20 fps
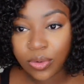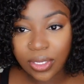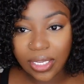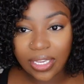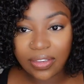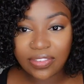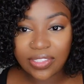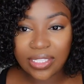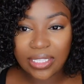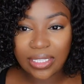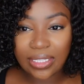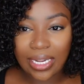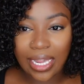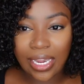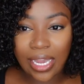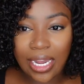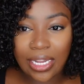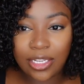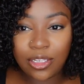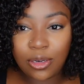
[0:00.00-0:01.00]
gives it
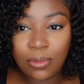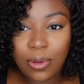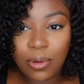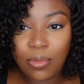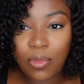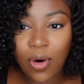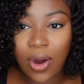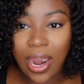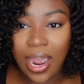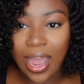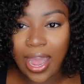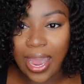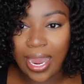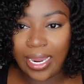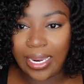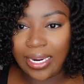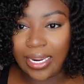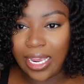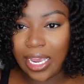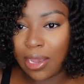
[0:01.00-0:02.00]
like a little bit more
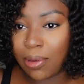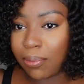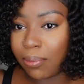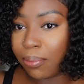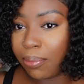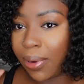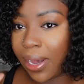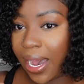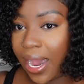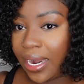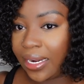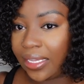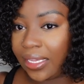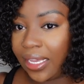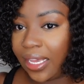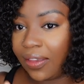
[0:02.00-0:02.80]
height and body